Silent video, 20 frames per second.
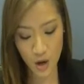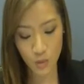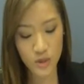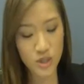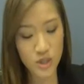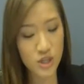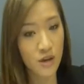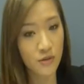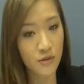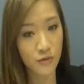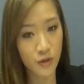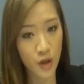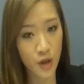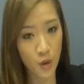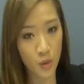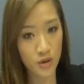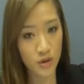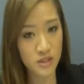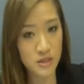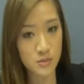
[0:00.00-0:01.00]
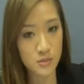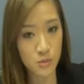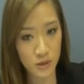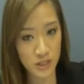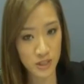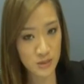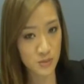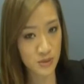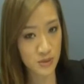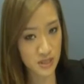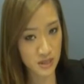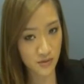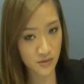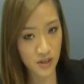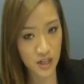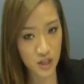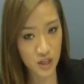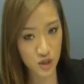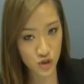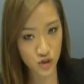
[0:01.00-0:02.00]
which then flow on to more
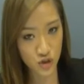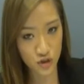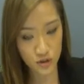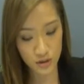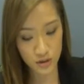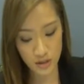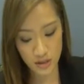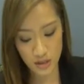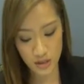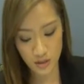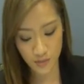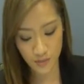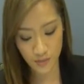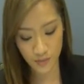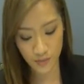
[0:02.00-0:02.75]
specific issues.